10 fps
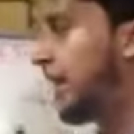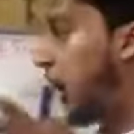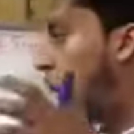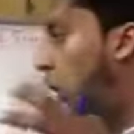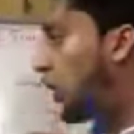
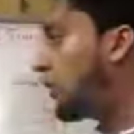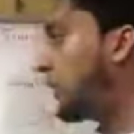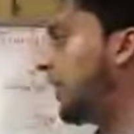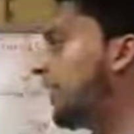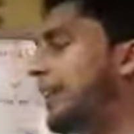
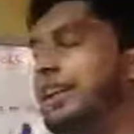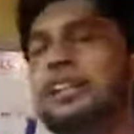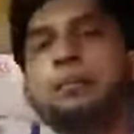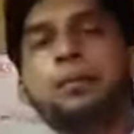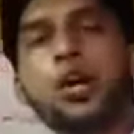Altogether, in the
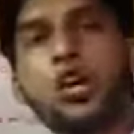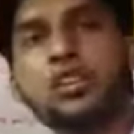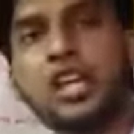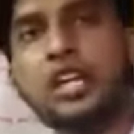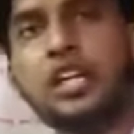pure theory